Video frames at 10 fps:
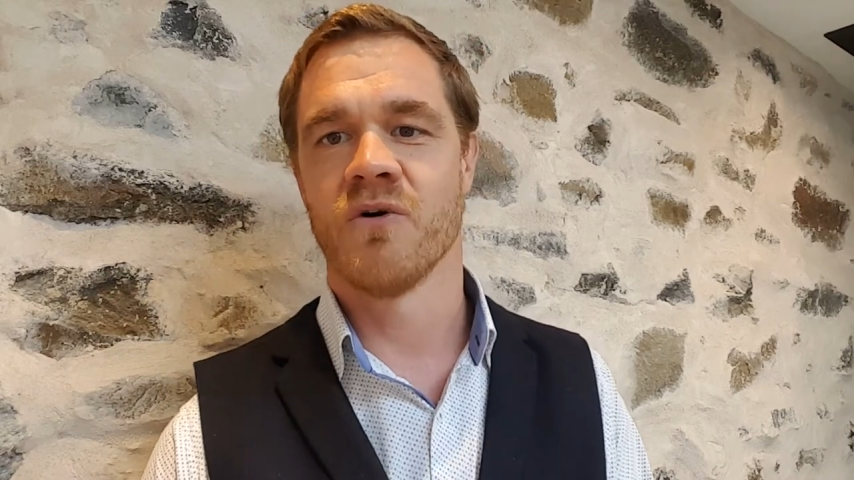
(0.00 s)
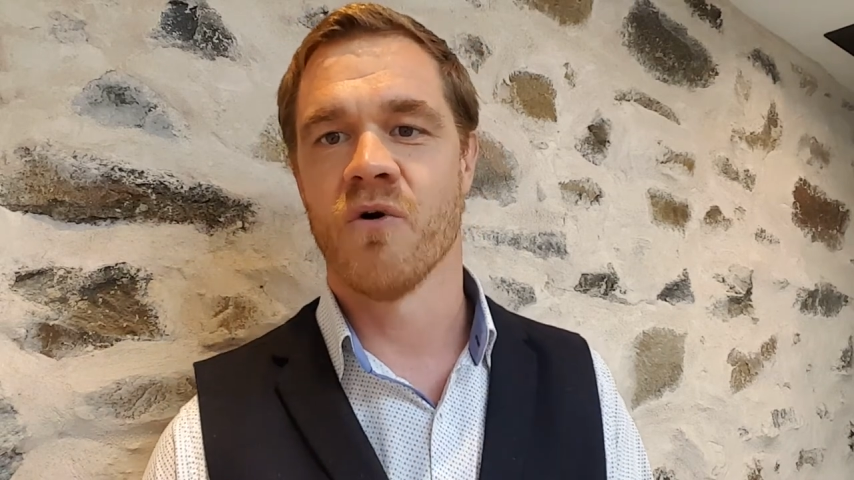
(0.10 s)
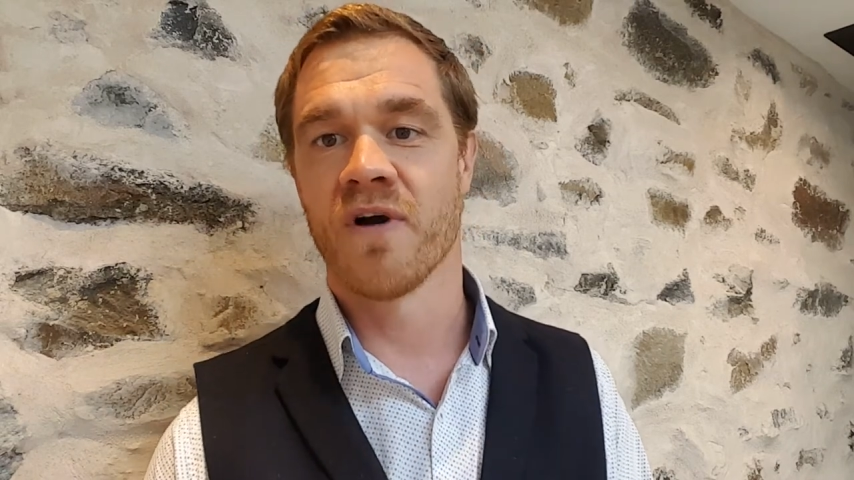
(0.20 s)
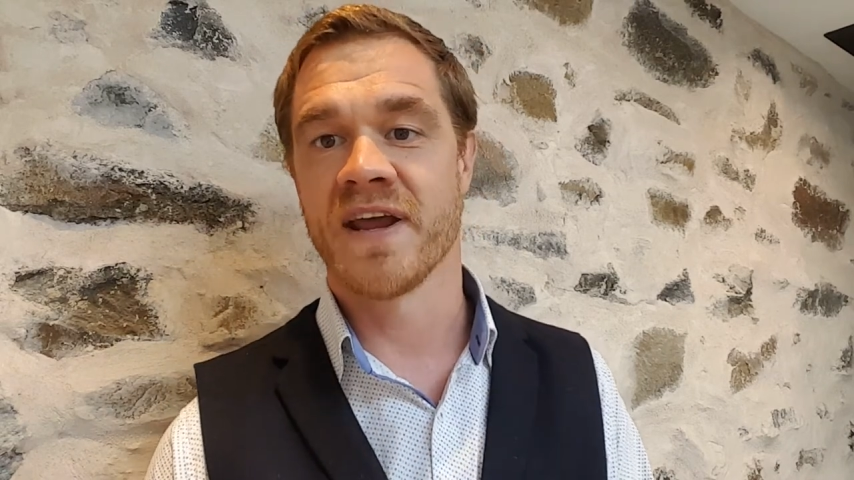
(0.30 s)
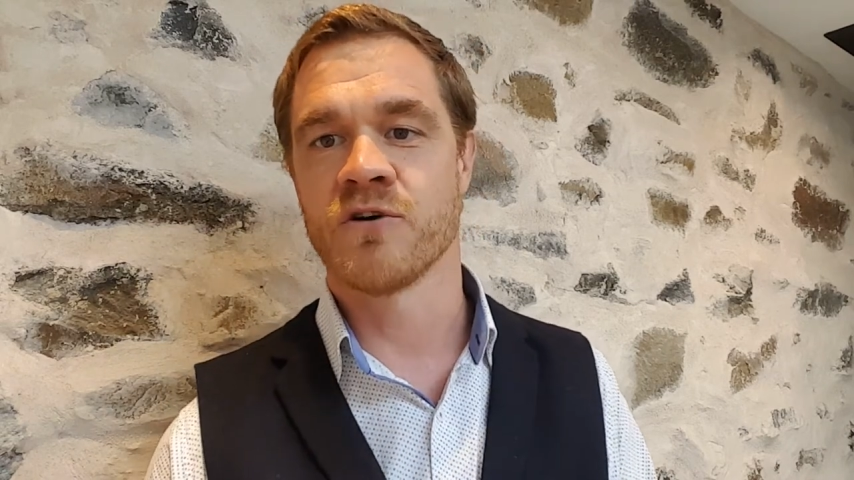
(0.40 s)

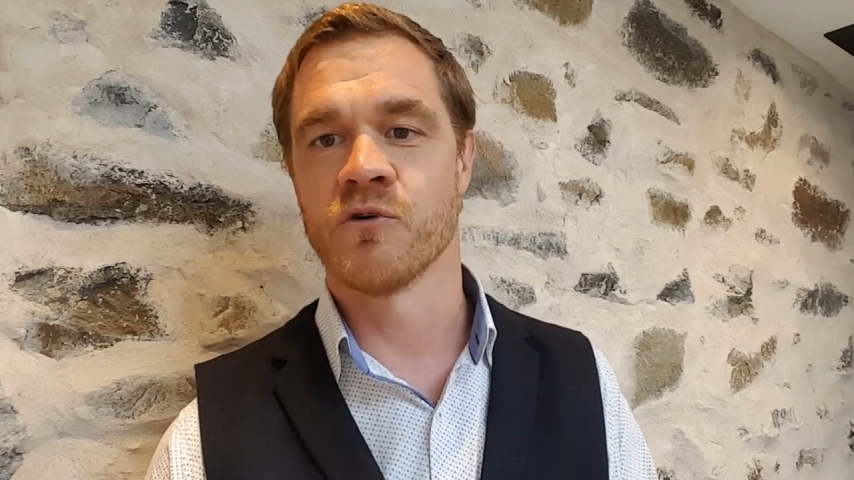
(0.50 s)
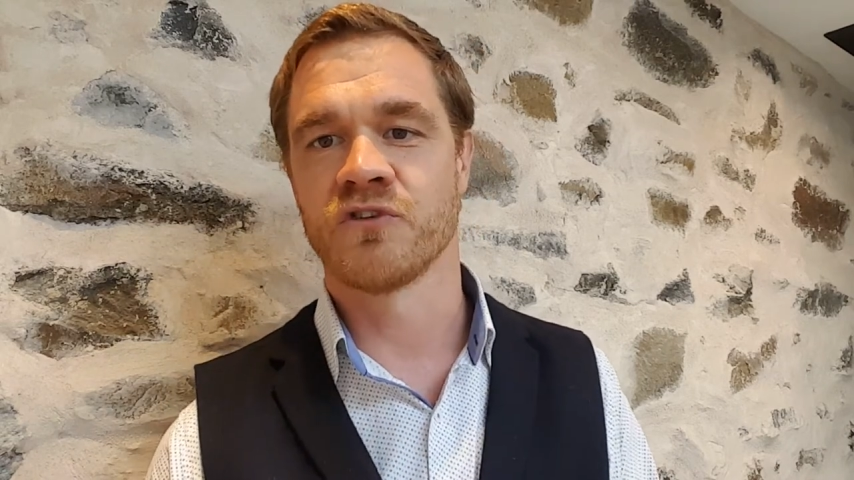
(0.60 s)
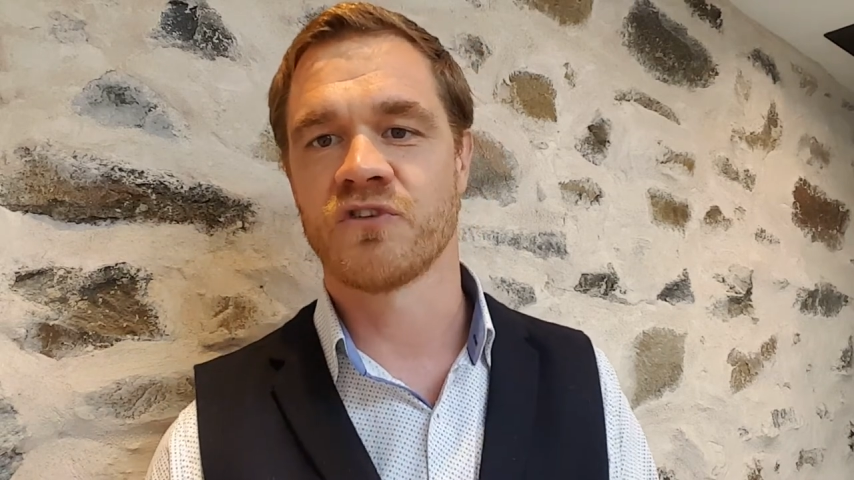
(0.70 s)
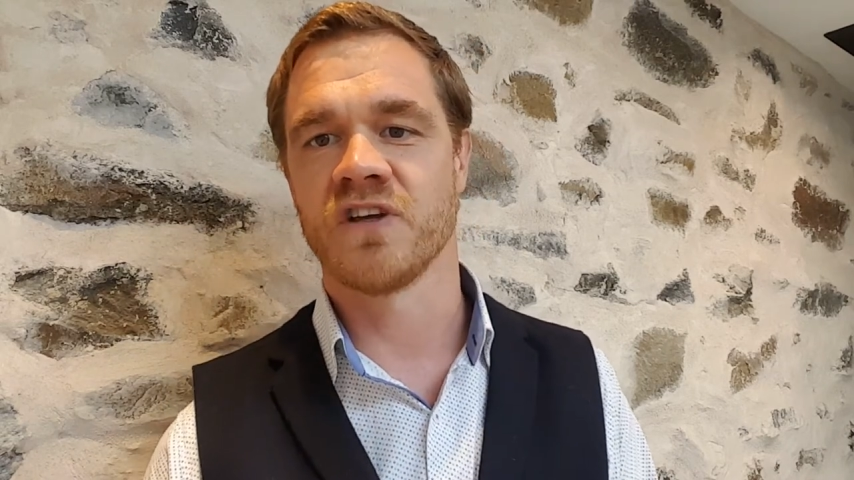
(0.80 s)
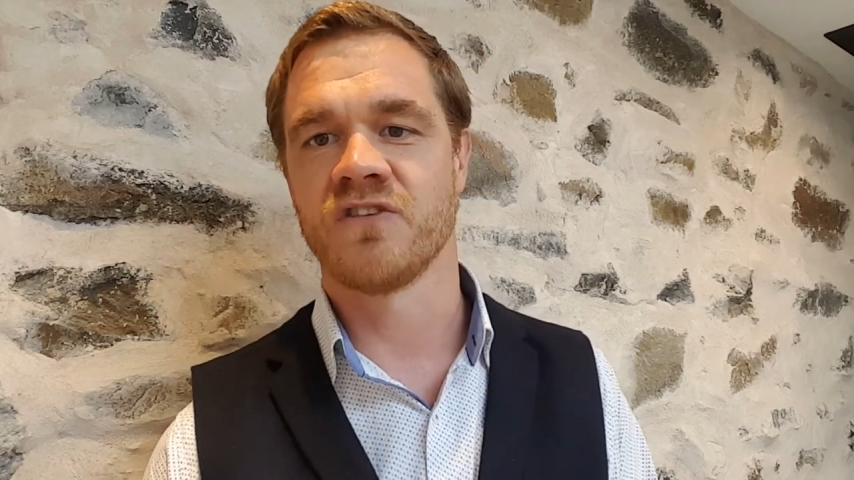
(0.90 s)
or Acorn
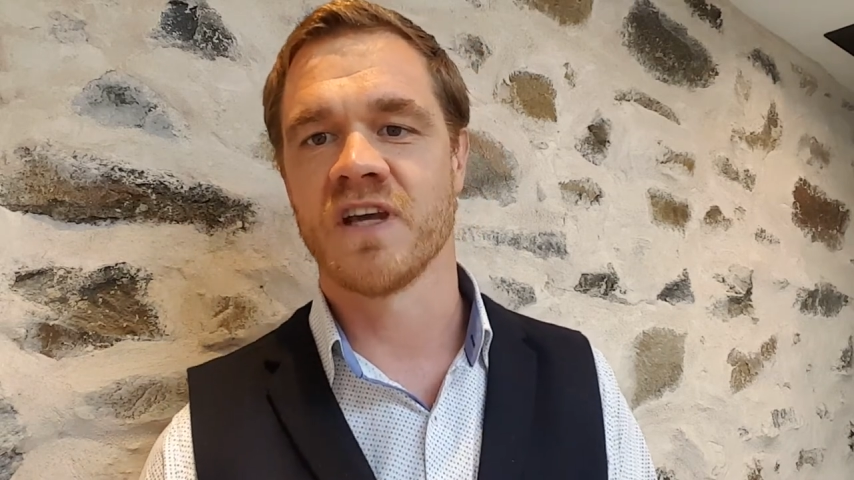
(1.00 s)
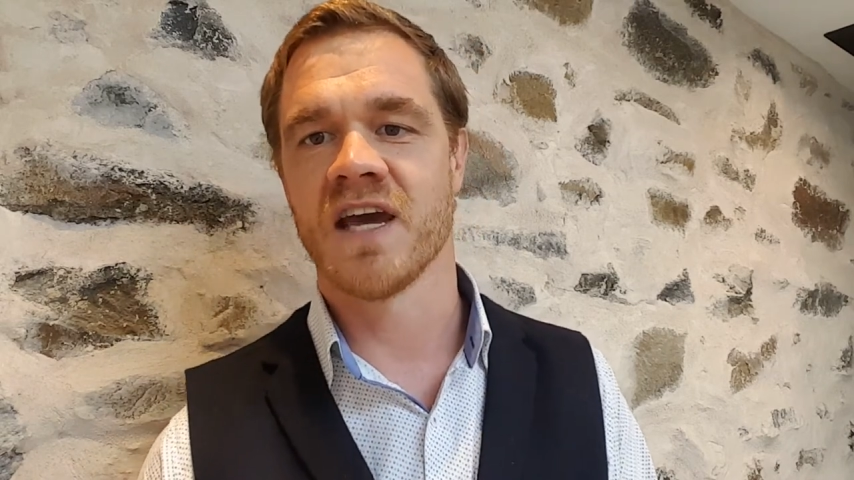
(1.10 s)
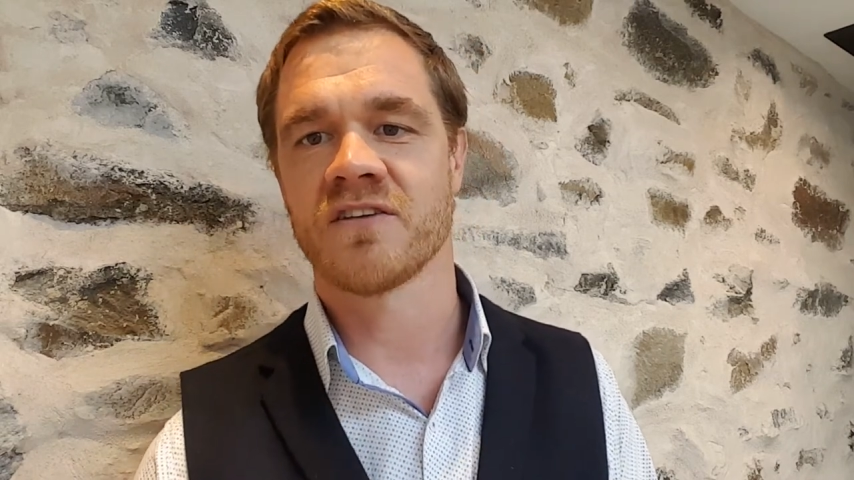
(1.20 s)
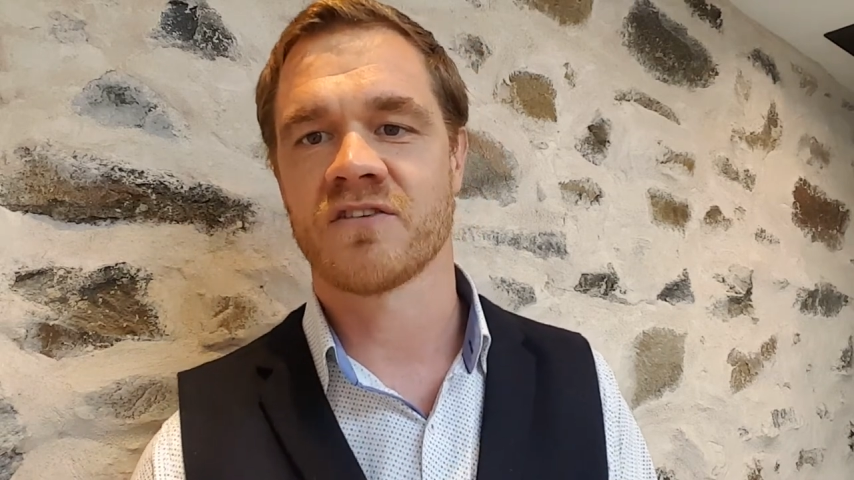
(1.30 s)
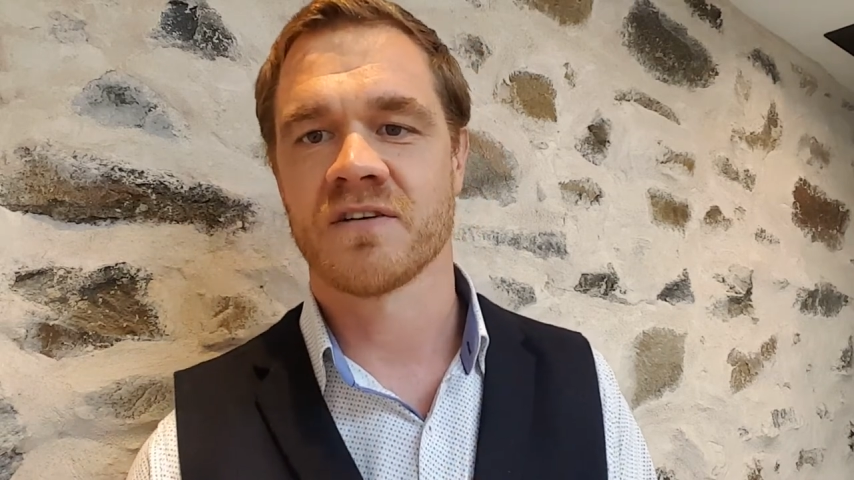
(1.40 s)

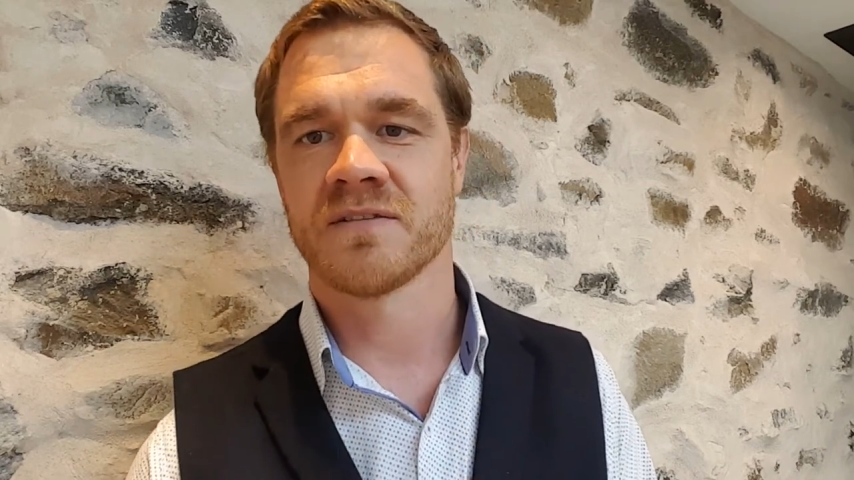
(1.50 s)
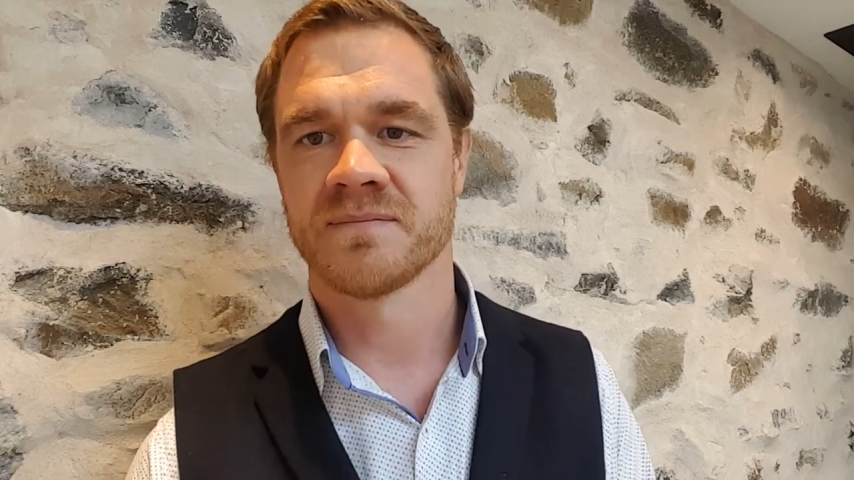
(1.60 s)
CCS.